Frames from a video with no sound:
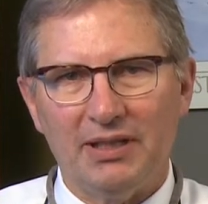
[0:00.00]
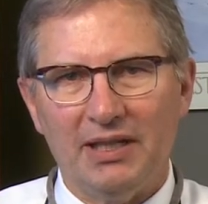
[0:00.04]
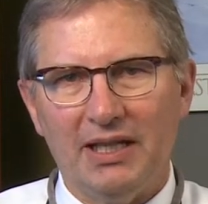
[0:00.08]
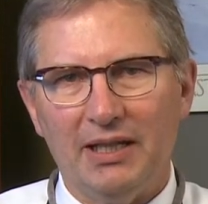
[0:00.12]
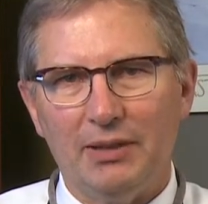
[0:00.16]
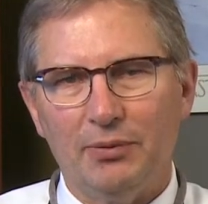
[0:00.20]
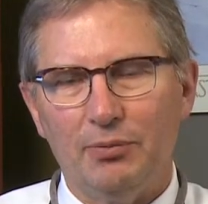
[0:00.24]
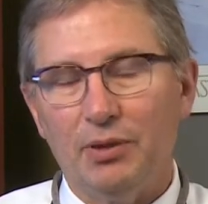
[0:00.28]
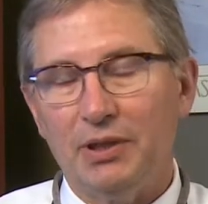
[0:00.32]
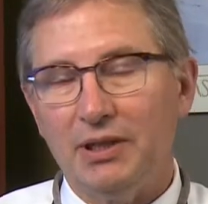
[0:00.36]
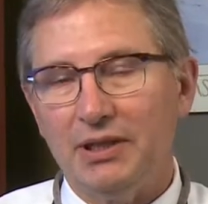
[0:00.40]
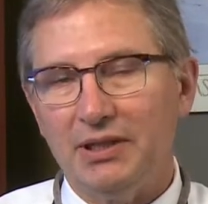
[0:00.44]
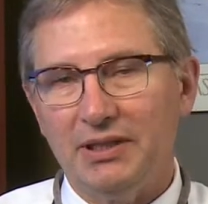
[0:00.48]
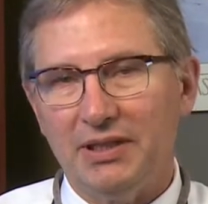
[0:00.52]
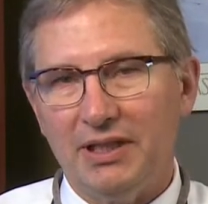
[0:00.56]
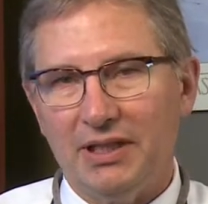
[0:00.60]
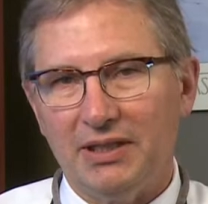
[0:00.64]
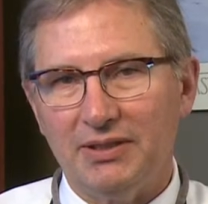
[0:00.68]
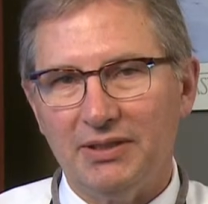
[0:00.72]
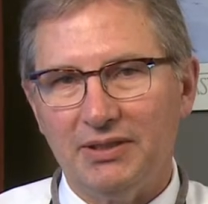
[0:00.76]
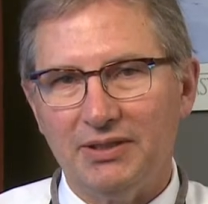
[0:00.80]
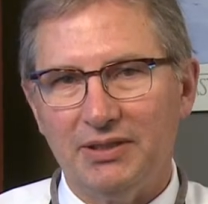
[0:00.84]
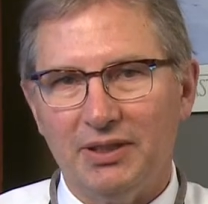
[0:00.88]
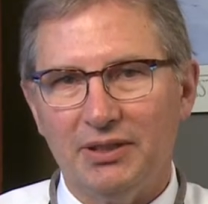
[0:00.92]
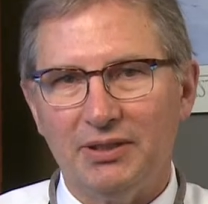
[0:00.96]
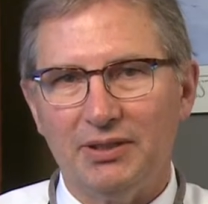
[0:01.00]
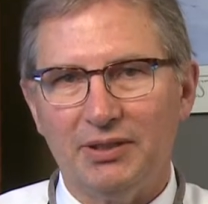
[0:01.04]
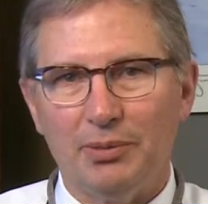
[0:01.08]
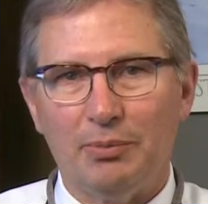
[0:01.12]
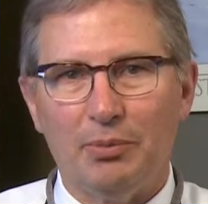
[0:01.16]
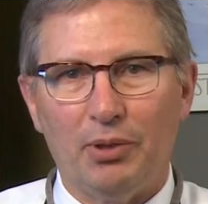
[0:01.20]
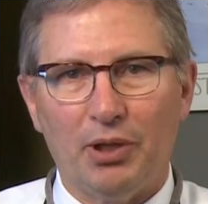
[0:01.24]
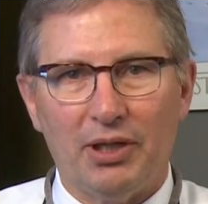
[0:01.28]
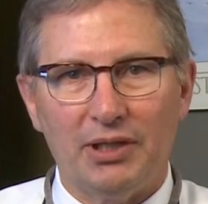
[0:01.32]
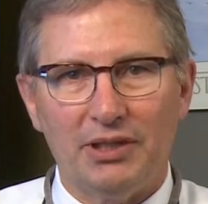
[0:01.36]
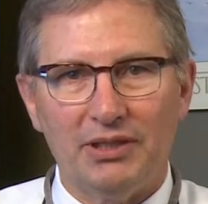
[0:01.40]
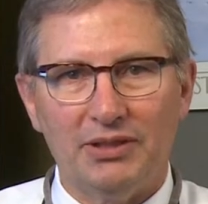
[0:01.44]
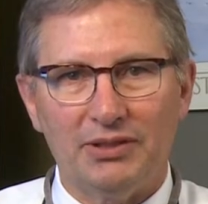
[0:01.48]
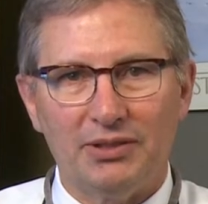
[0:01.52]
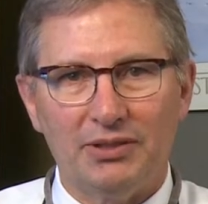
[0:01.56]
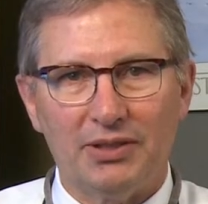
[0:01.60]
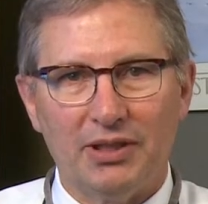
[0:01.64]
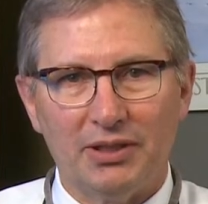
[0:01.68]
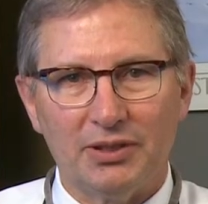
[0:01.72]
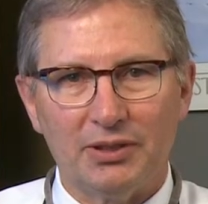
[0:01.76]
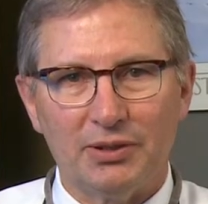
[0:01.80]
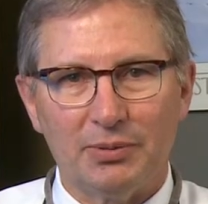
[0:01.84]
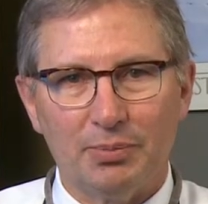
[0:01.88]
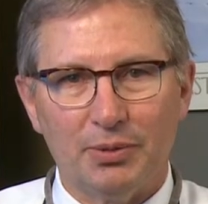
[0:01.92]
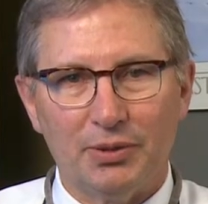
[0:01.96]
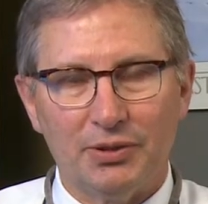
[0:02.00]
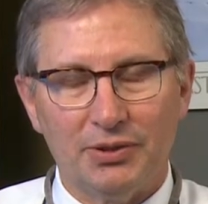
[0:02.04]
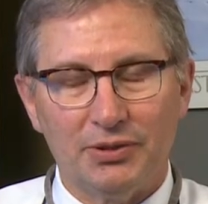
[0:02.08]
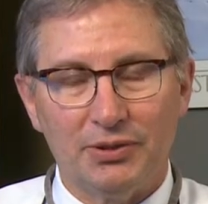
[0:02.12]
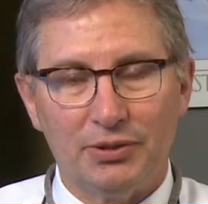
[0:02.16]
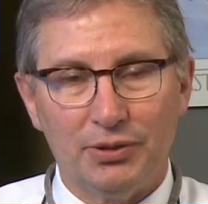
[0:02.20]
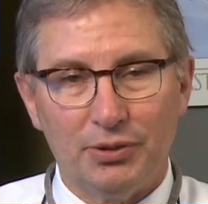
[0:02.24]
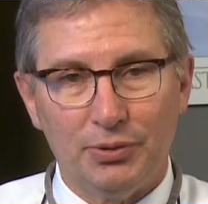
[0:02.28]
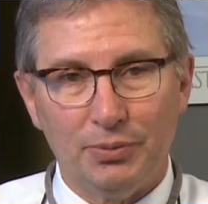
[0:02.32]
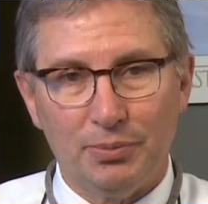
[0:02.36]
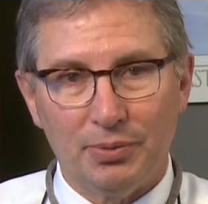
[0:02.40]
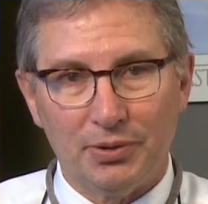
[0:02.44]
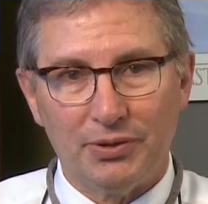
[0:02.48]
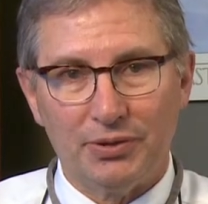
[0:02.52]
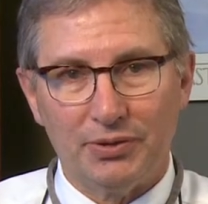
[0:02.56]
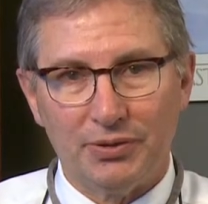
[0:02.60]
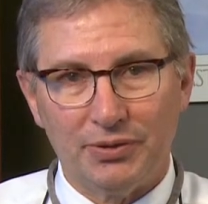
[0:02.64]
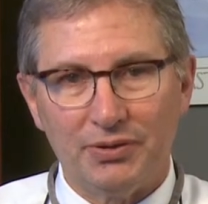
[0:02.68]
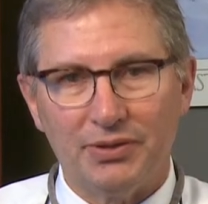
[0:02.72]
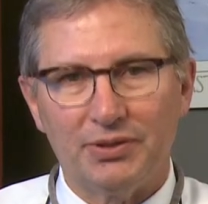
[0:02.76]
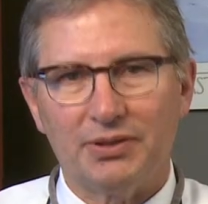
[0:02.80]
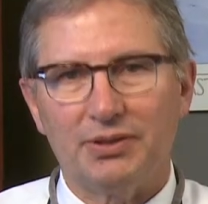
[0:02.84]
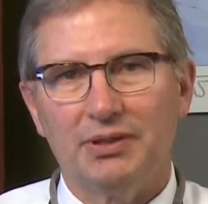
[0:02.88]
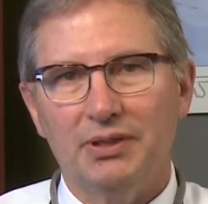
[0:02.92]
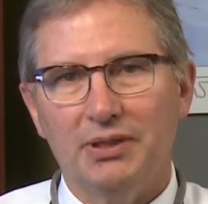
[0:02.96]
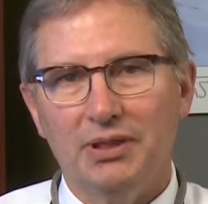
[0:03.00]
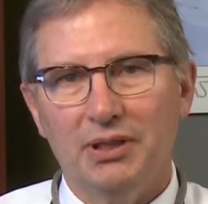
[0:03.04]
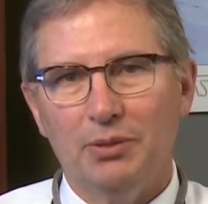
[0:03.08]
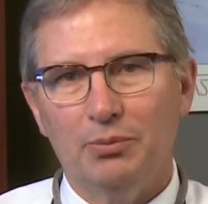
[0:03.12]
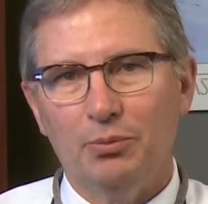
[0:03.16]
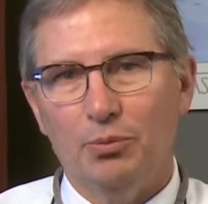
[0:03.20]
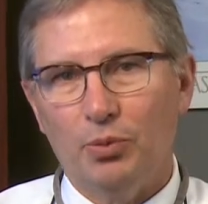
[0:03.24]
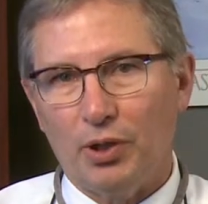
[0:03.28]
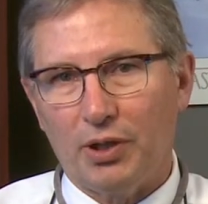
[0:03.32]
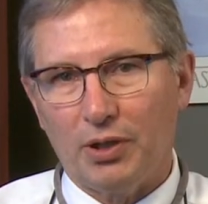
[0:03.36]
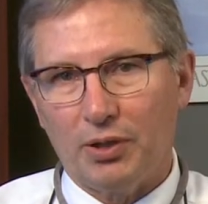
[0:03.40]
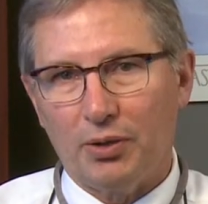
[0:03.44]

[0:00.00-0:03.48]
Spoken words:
And what it does is the body starts to produce more